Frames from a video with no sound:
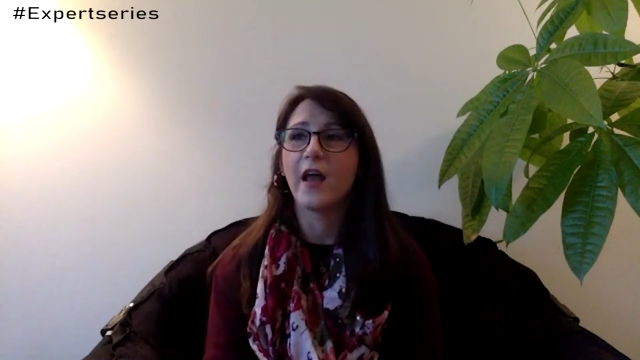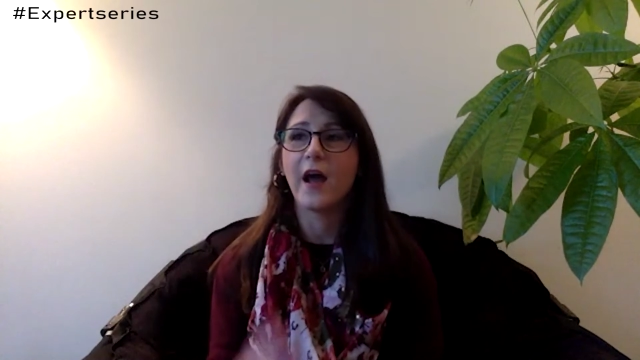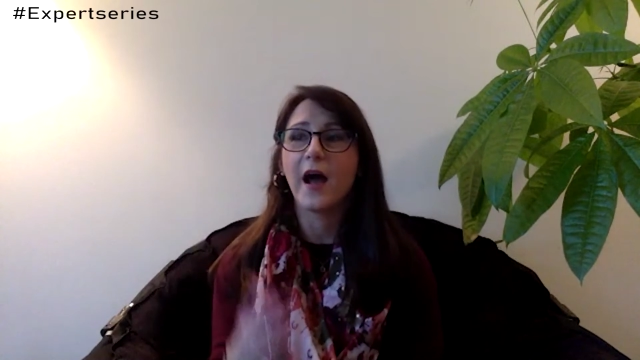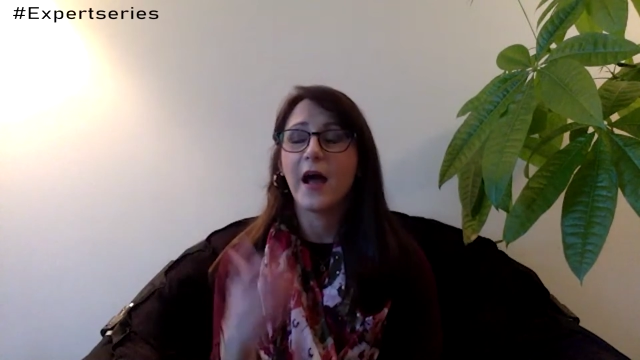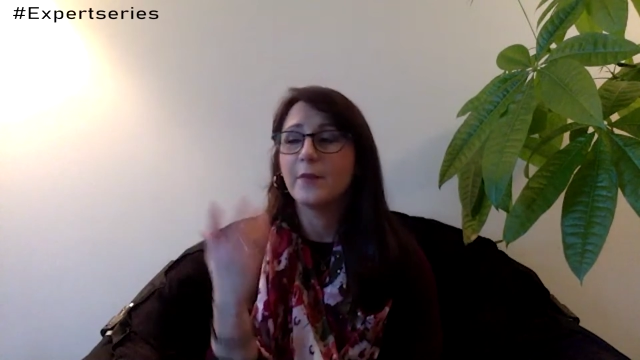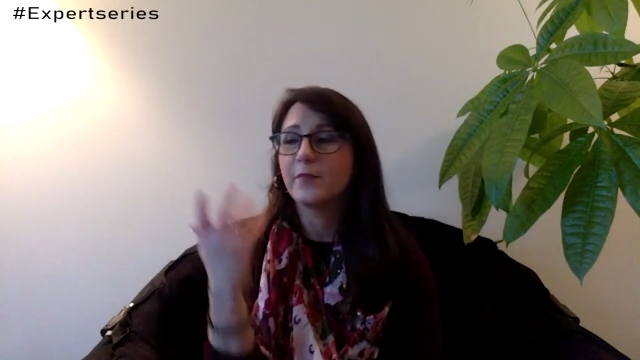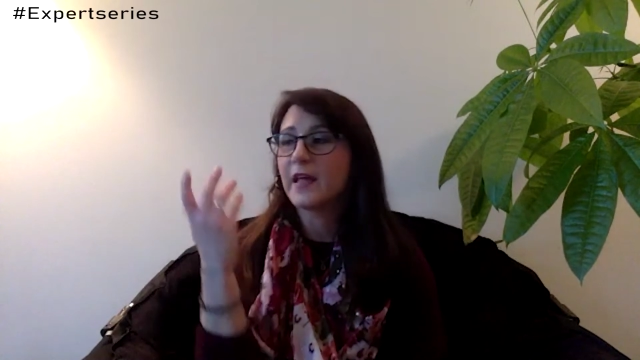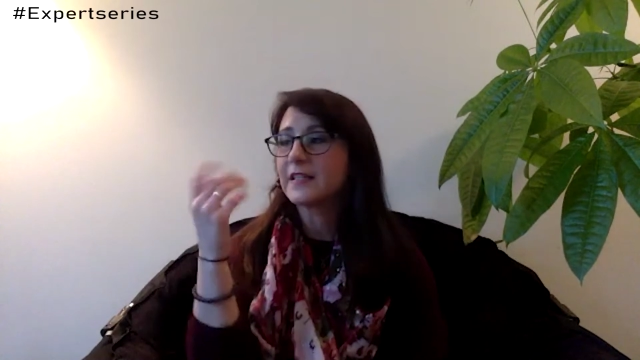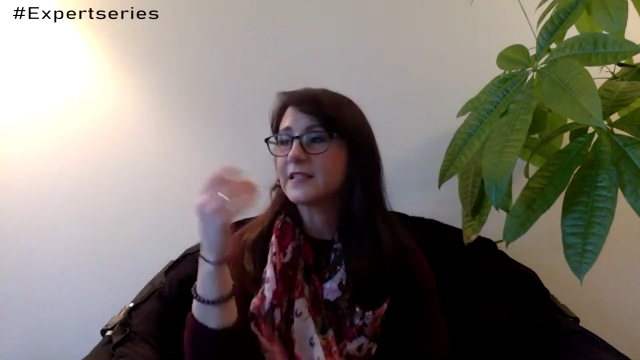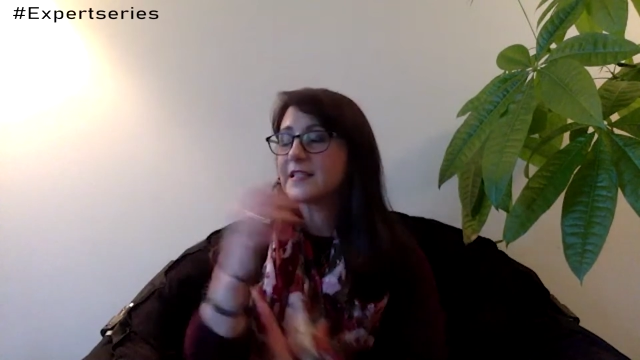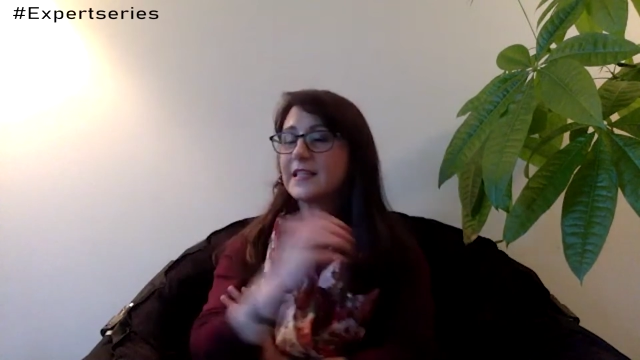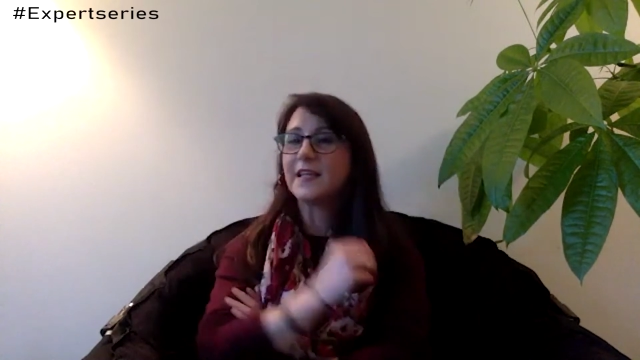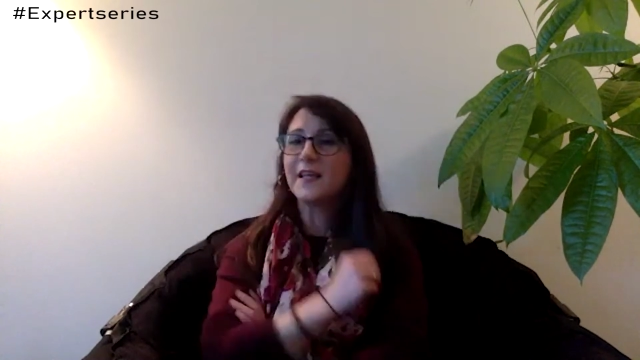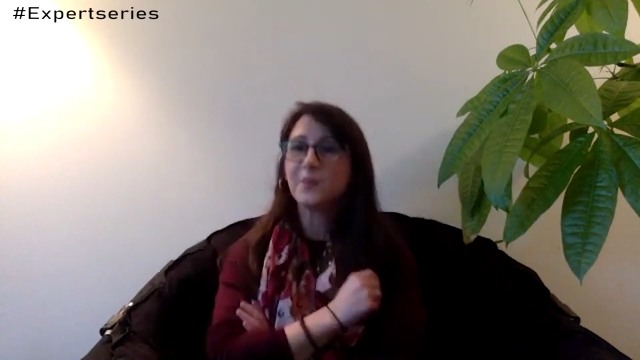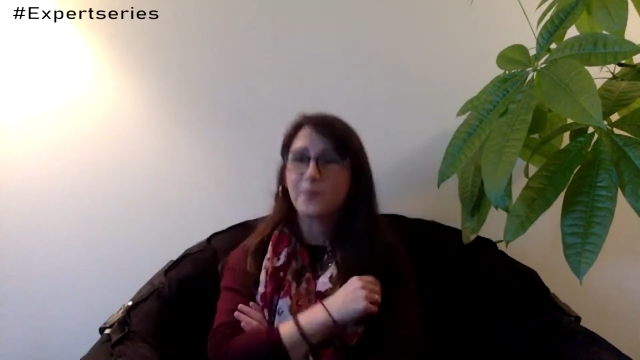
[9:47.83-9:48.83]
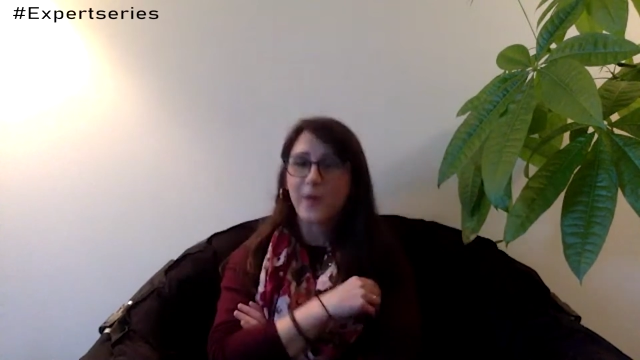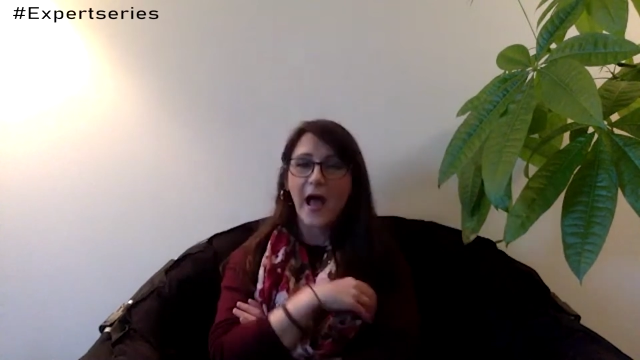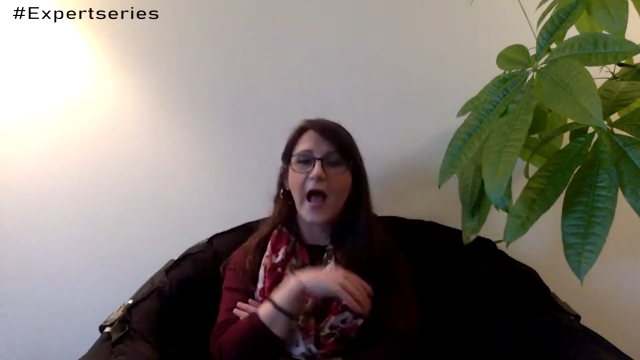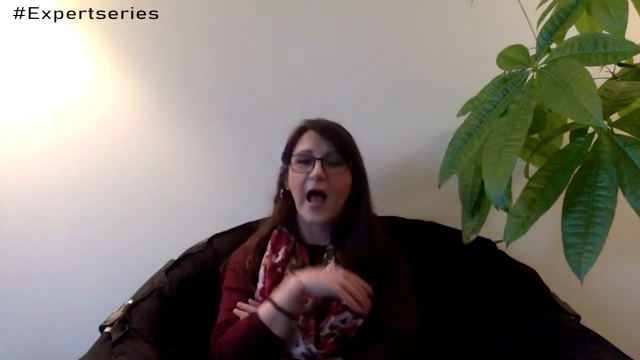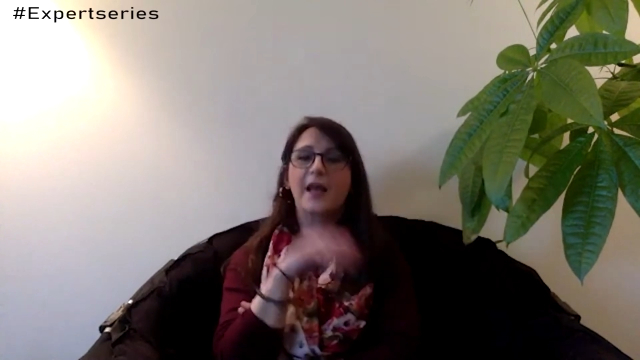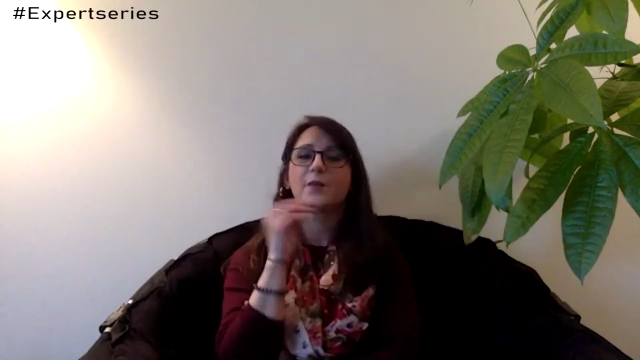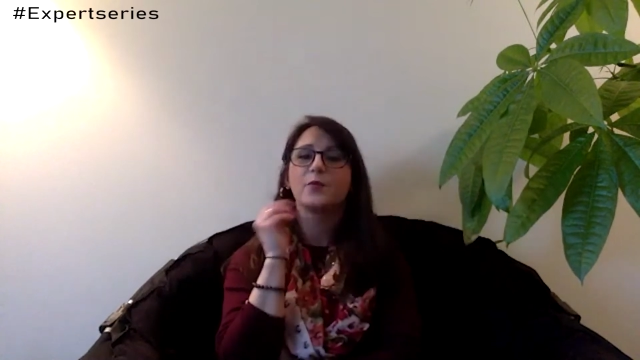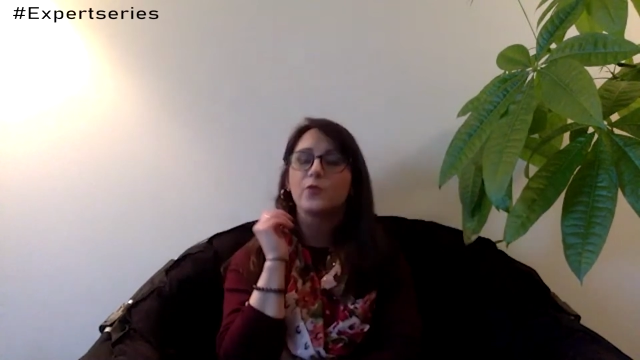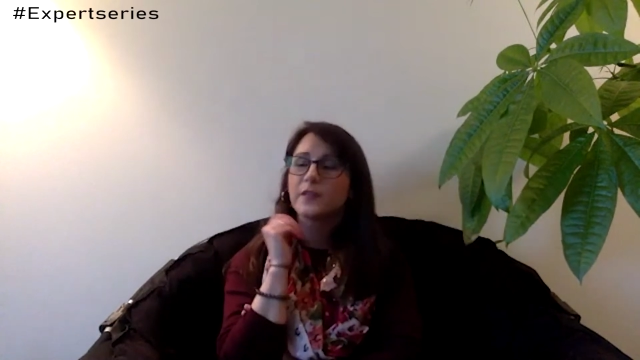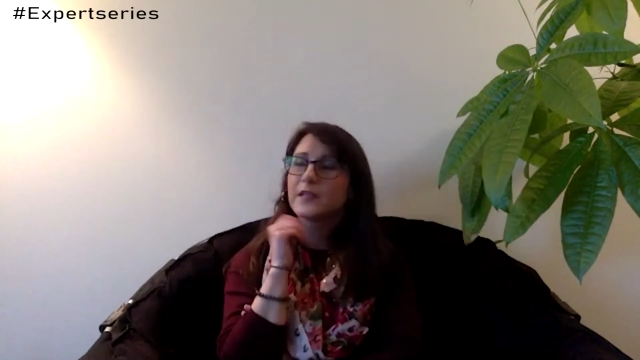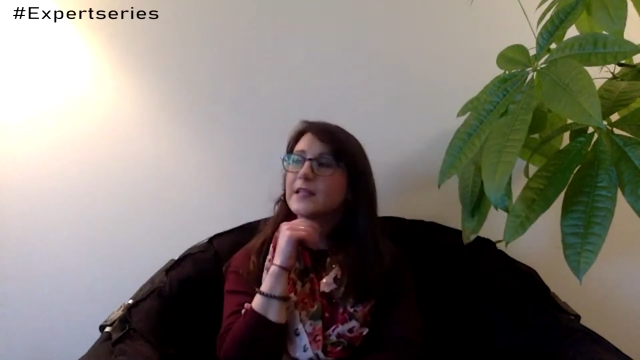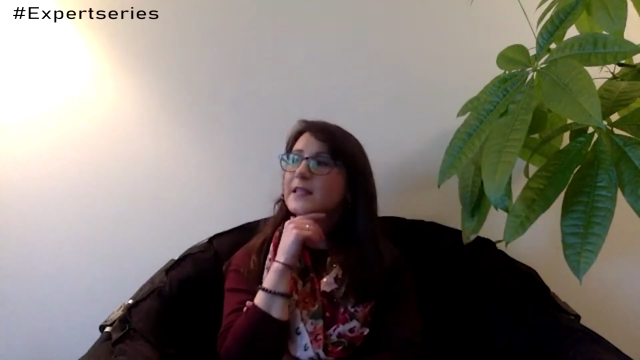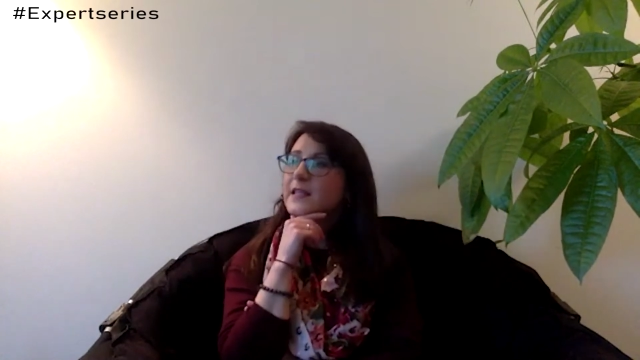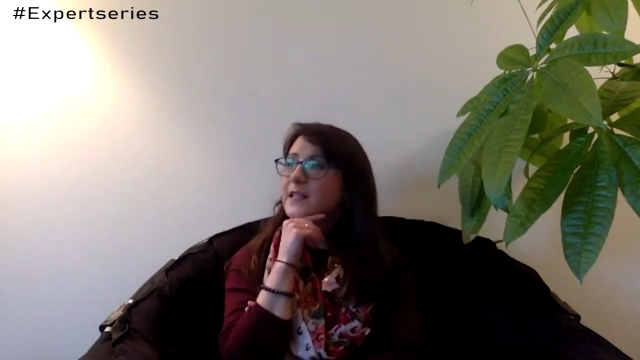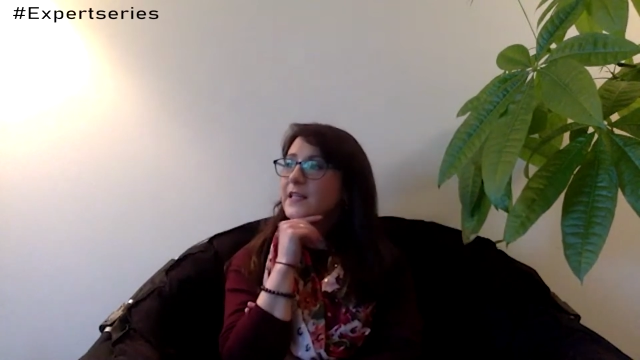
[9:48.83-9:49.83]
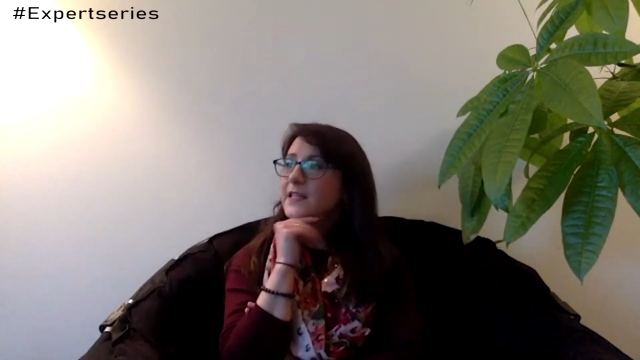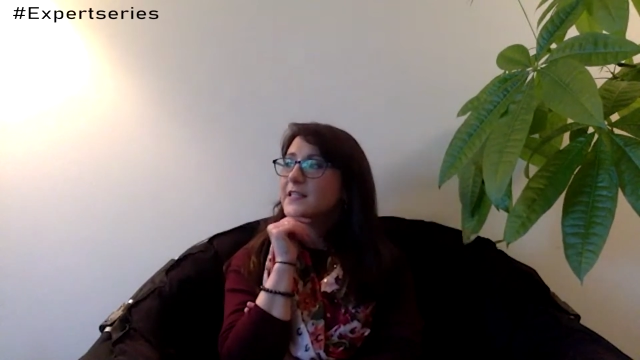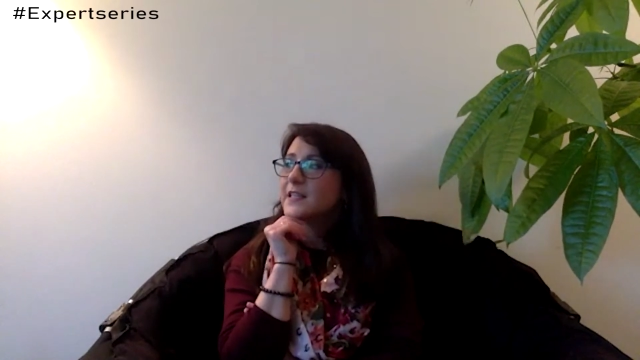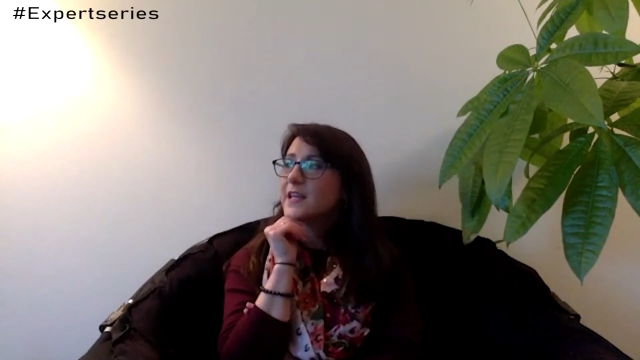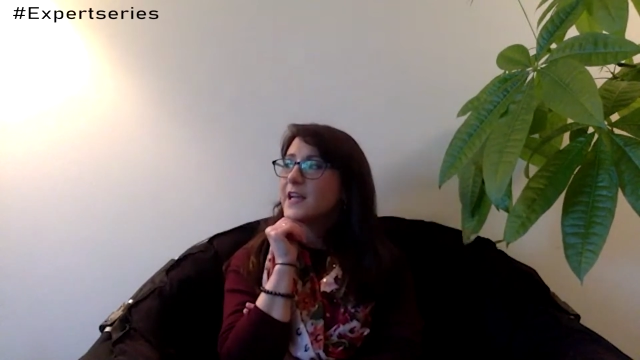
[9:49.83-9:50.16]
and I'm like sitting back and going like this,